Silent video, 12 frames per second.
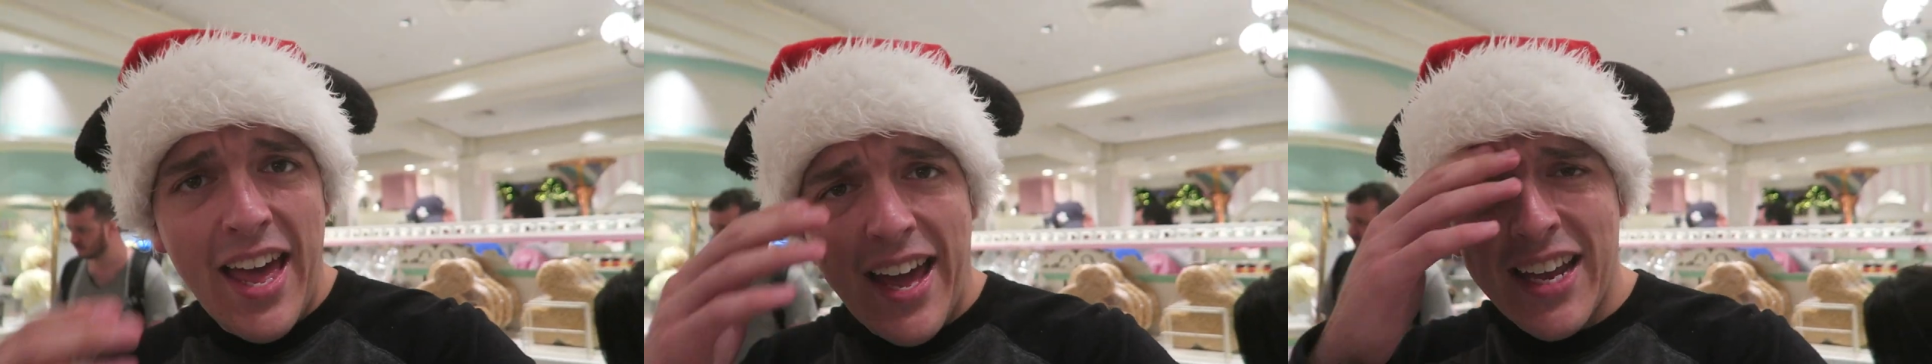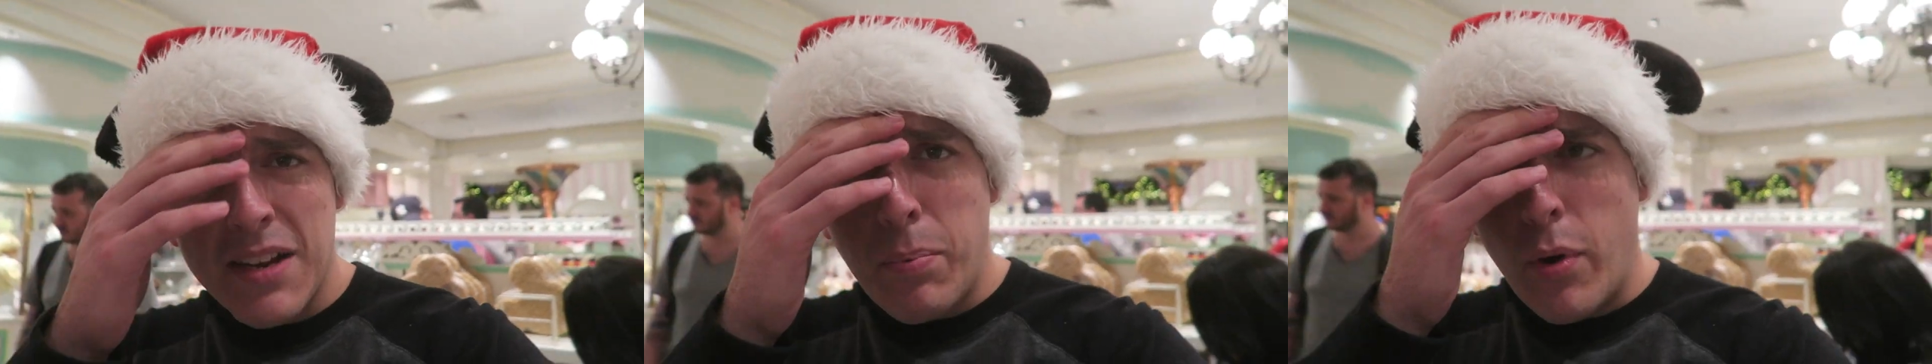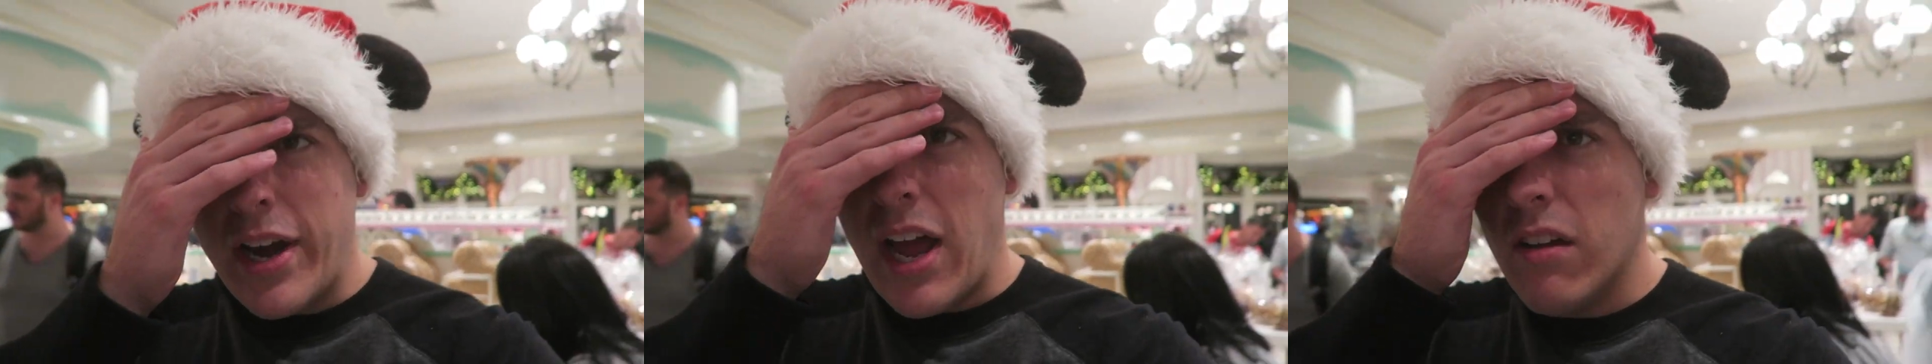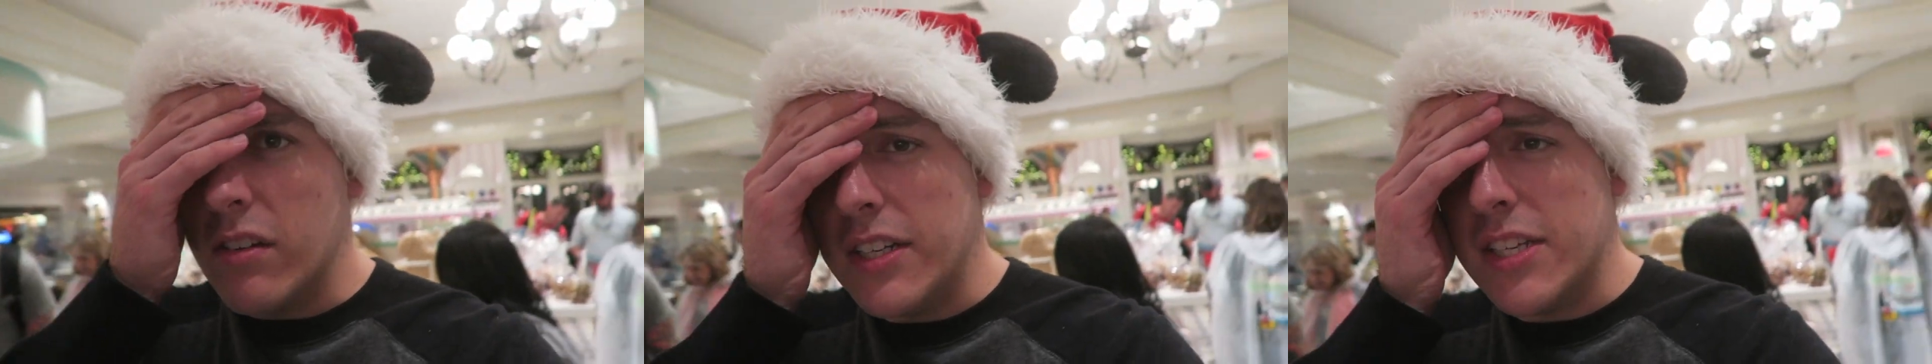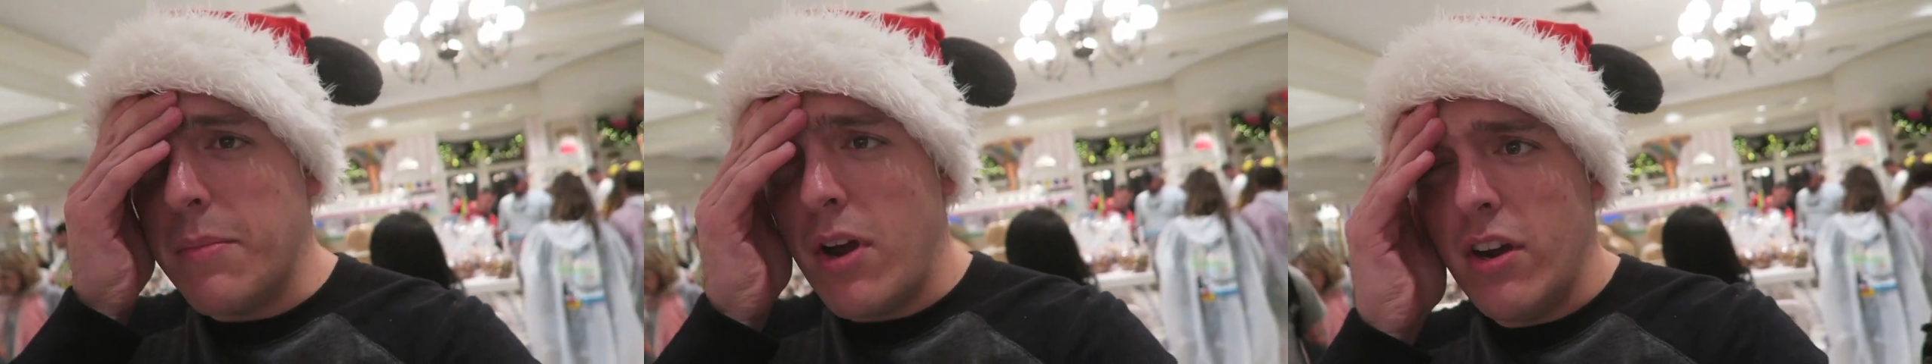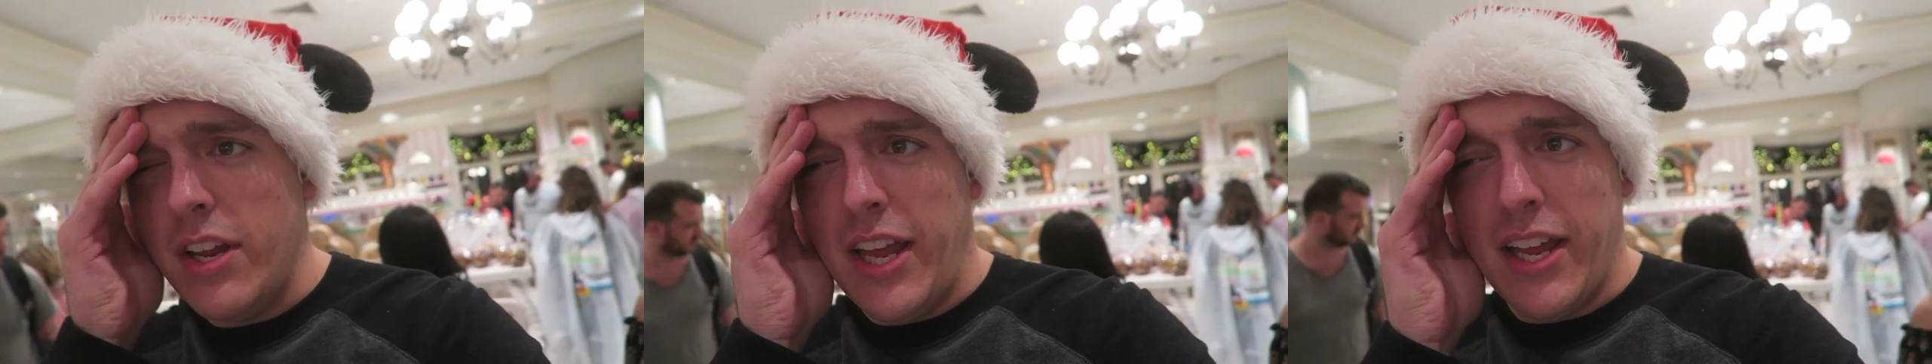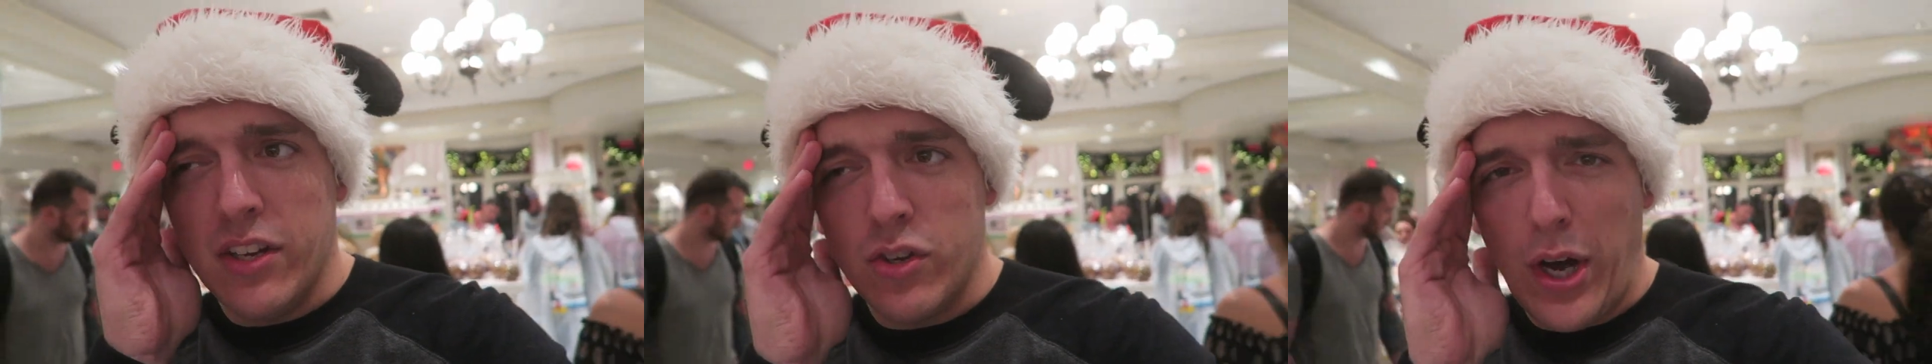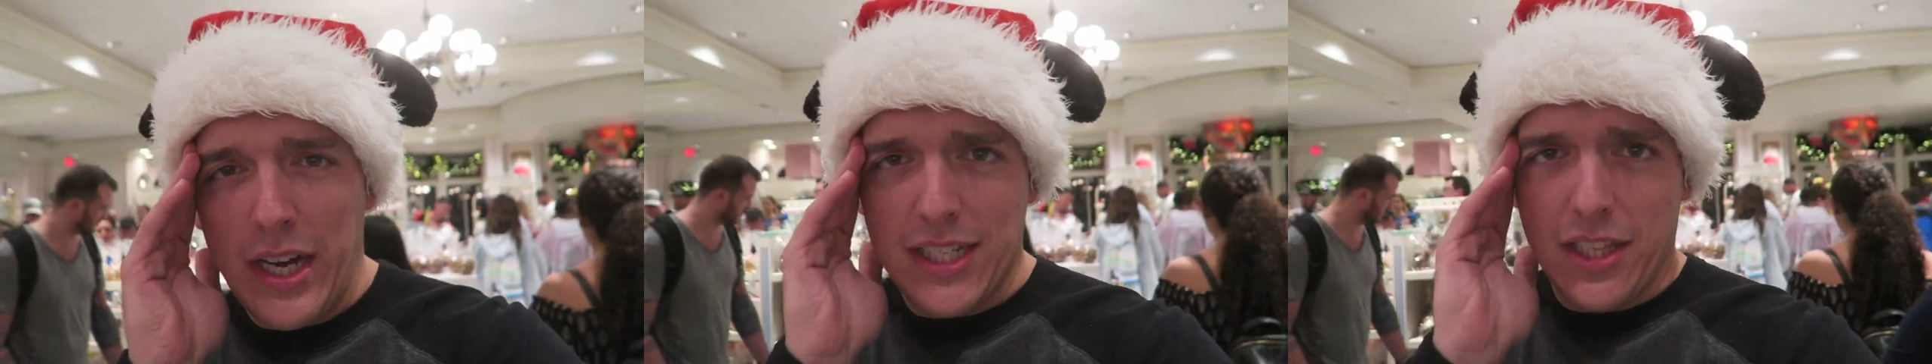I gotta point out, because I'm already getting
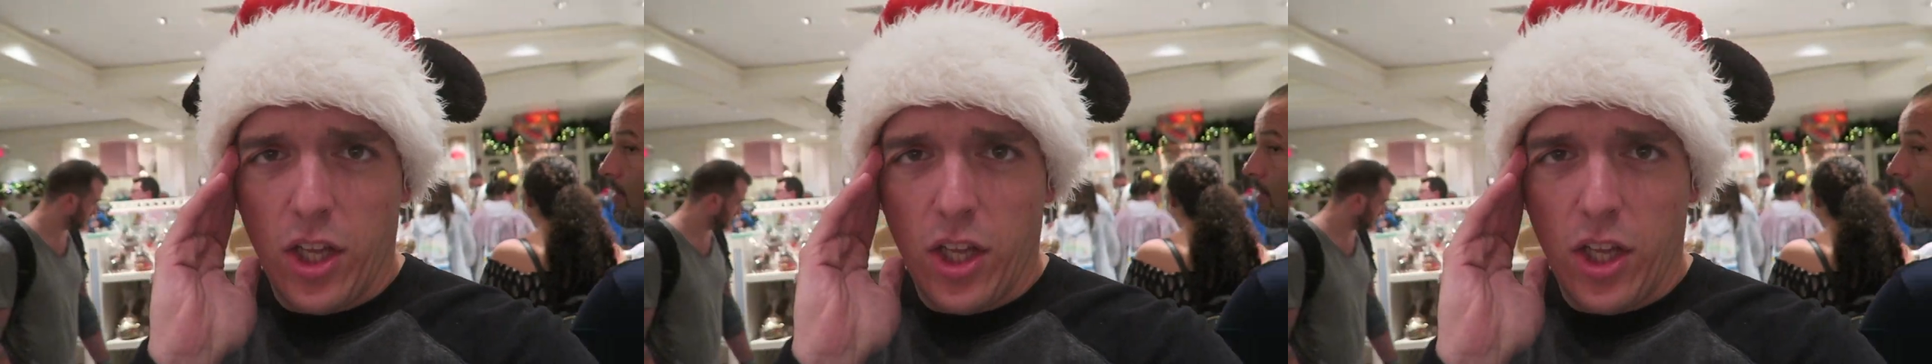crazy